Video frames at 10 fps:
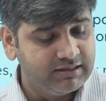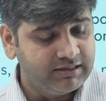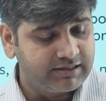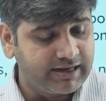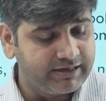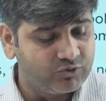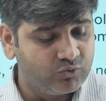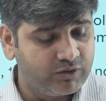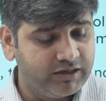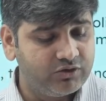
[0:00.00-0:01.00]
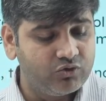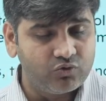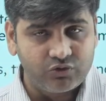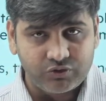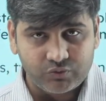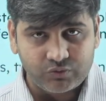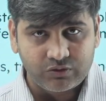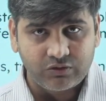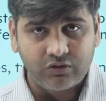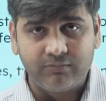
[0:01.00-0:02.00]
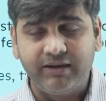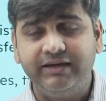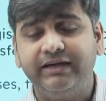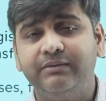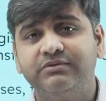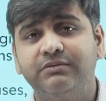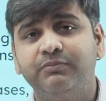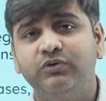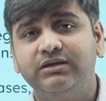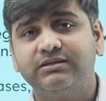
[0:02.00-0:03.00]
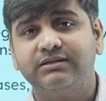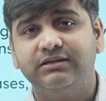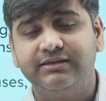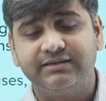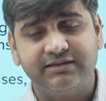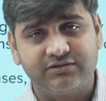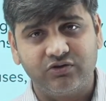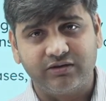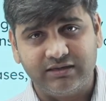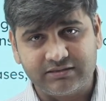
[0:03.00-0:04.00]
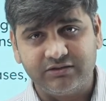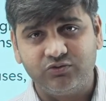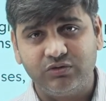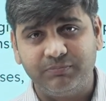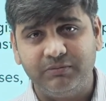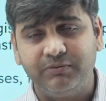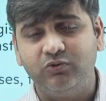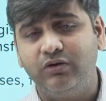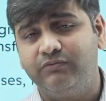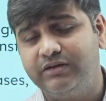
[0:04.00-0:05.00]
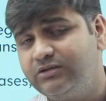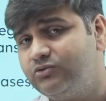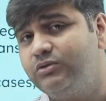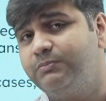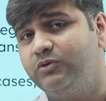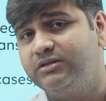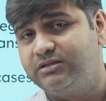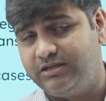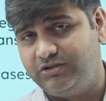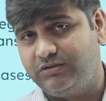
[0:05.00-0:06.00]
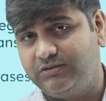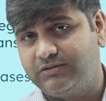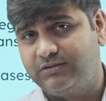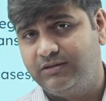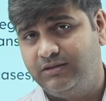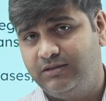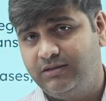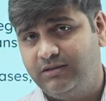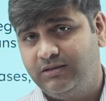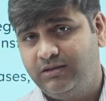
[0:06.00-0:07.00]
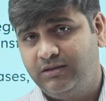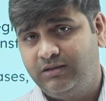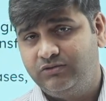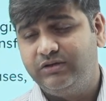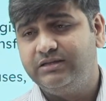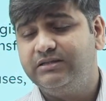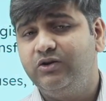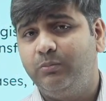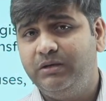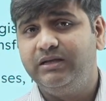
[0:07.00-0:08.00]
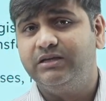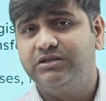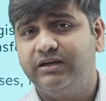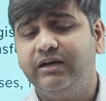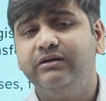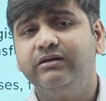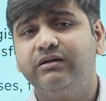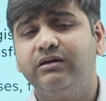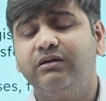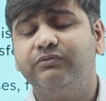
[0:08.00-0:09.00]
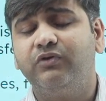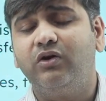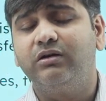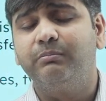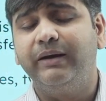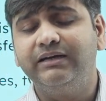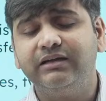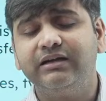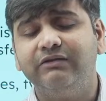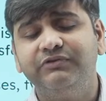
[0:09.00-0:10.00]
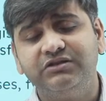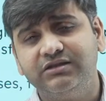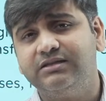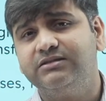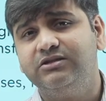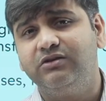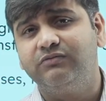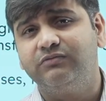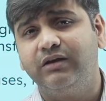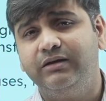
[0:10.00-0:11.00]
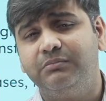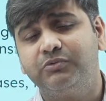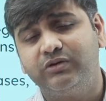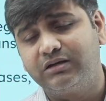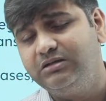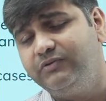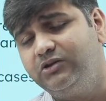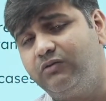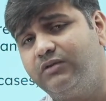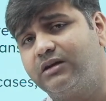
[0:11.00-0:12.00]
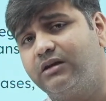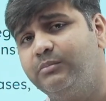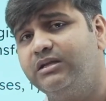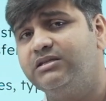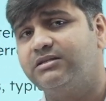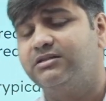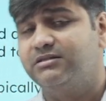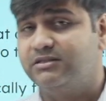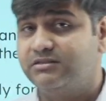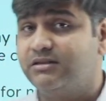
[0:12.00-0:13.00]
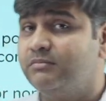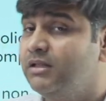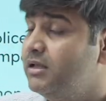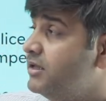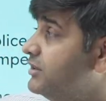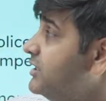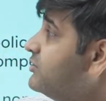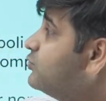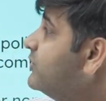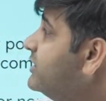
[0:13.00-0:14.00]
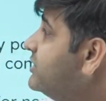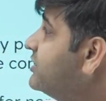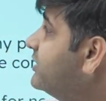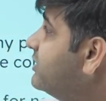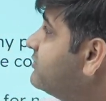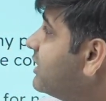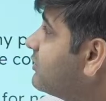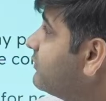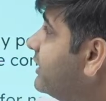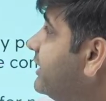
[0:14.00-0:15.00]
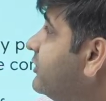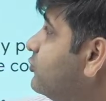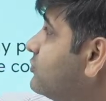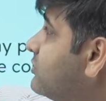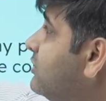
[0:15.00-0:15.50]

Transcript: try to ignore you, or many times the police just does not listen to the people who have reached to the police stations. So it is the obligation, and for better efficiency and the productivity of the criminal justice system, these two initiatives are of great use,